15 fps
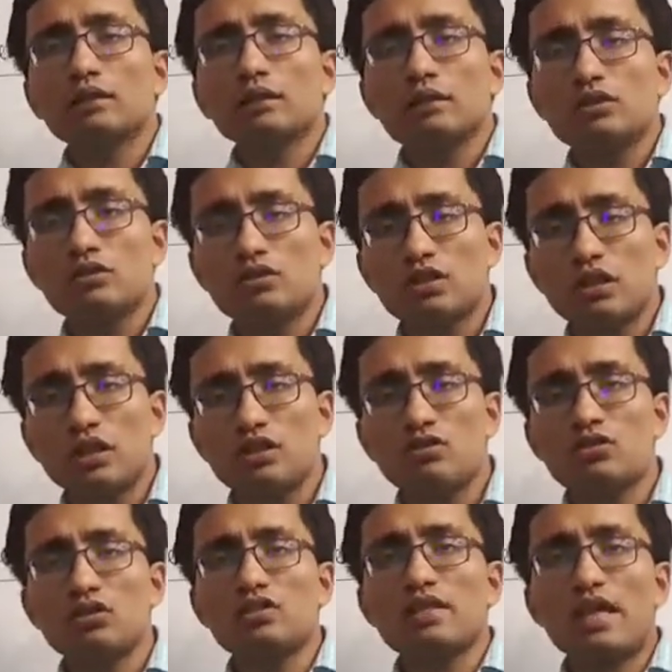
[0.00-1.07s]
the
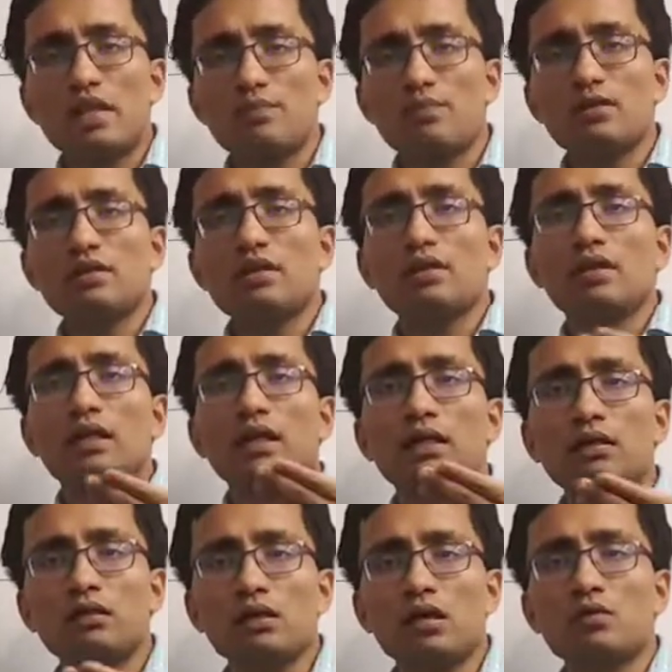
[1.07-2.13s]
change is happening
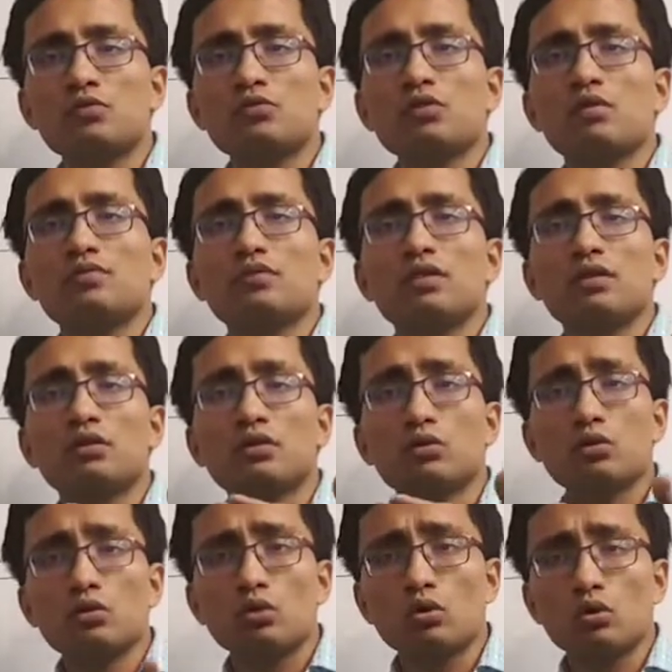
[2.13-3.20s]
in terms of the
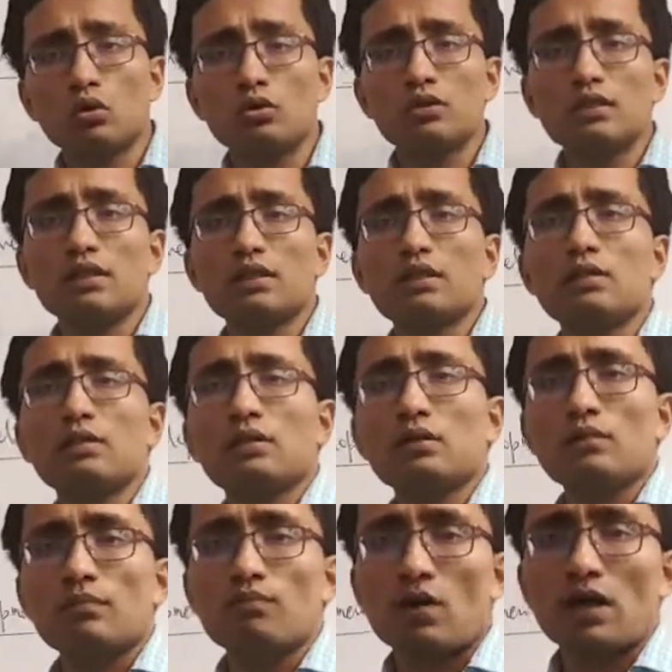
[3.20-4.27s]
growth in
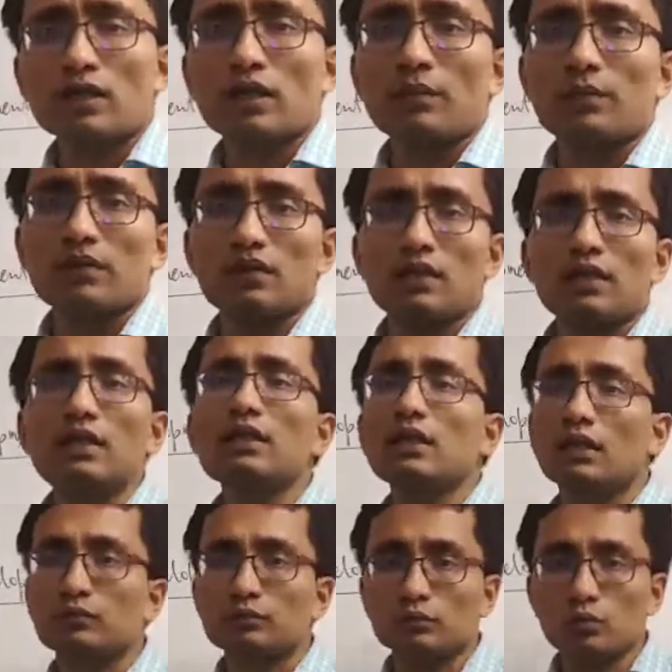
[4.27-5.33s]
per capita
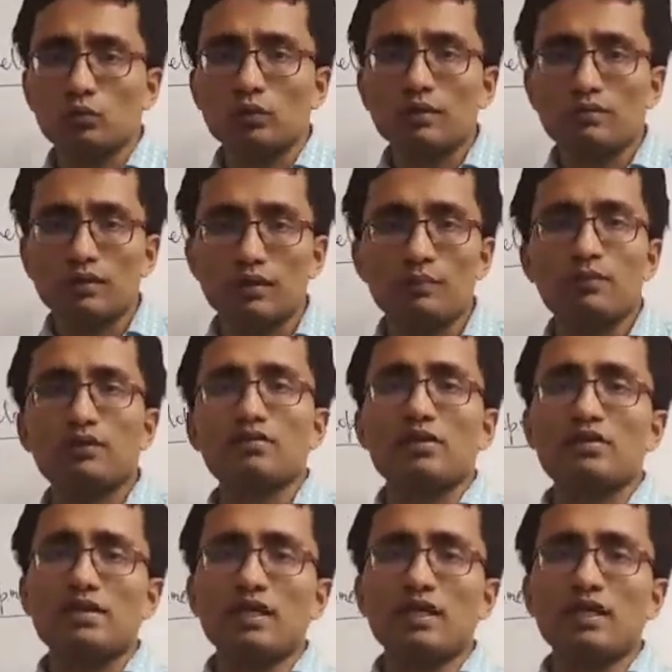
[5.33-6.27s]
income, to be very precise.